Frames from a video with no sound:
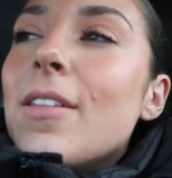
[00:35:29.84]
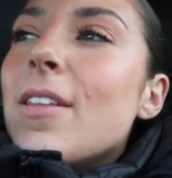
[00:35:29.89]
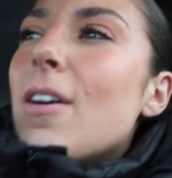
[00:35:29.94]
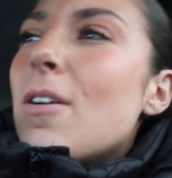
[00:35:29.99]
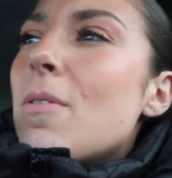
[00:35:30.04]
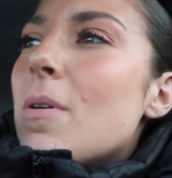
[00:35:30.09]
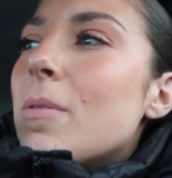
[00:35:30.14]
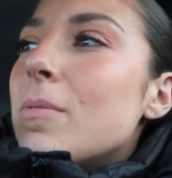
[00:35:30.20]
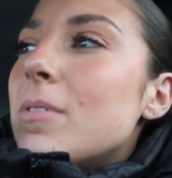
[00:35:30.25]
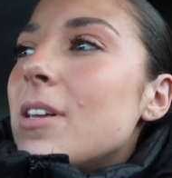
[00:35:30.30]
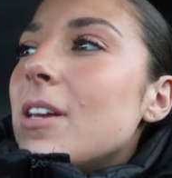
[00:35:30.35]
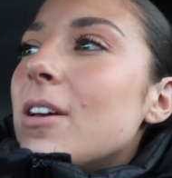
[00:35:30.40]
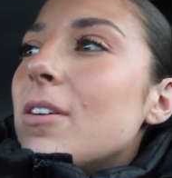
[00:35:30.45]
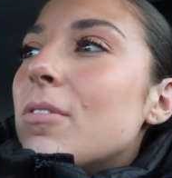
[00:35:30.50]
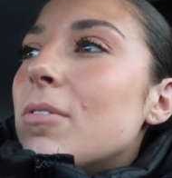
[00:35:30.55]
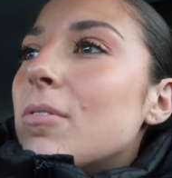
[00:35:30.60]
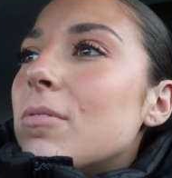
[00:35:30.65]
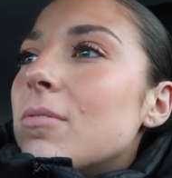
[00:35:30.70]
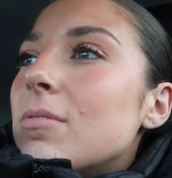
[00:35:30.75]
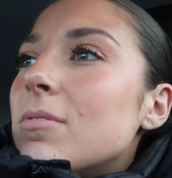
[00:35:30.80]
Oh, what was he
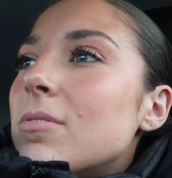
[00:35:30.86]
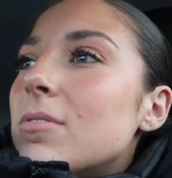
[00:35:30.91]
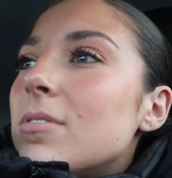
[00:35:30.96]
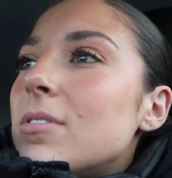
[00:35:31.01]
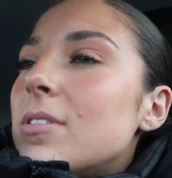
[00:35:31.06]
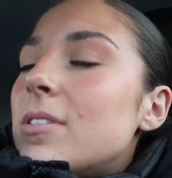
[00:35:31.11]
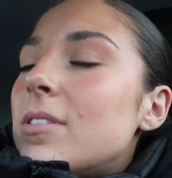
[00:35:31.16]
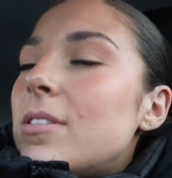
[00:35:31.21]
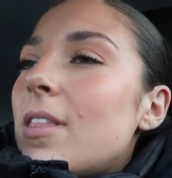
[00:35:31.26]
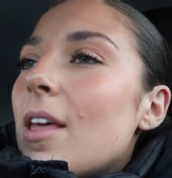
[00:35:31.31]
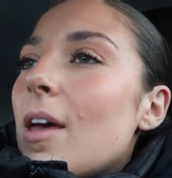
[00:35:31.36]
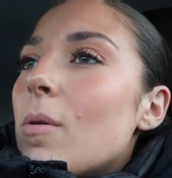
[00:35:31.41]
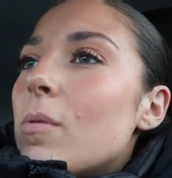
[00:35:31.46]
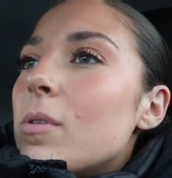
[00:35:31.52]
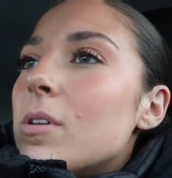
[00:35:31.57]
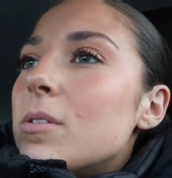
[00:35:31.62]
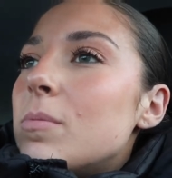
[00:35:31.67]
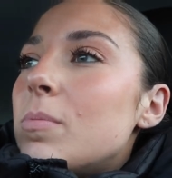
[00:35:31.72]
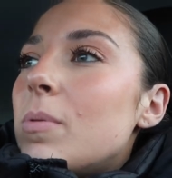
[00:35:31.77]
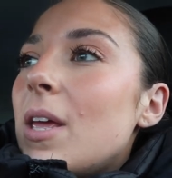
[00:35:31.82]
called? There
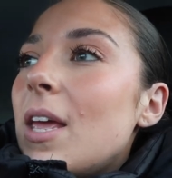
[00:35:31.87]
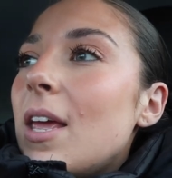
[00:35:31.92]
was.